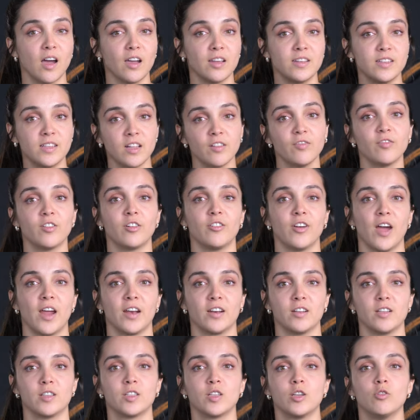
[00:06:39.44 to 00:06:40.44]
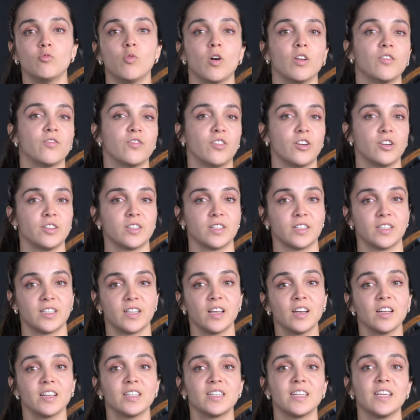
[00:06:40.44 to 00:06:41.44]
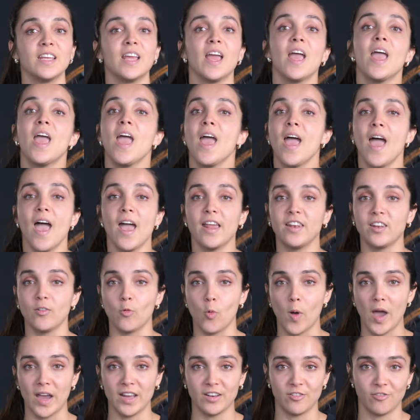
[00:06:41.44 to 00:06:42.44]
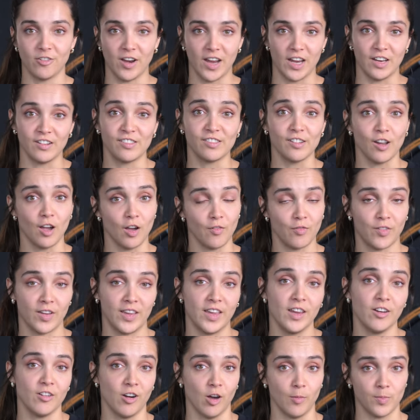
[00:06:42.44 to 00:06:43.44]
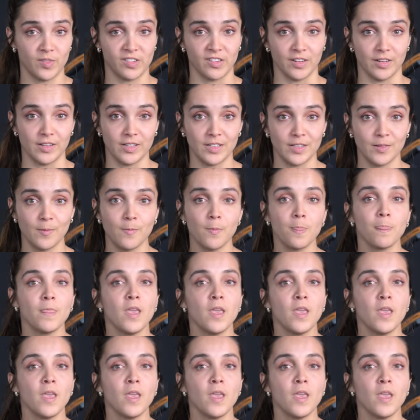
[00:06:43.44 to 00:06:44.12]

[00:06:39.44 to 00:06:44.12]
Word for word: ideal for riders who want versatility and a wider range of gear options.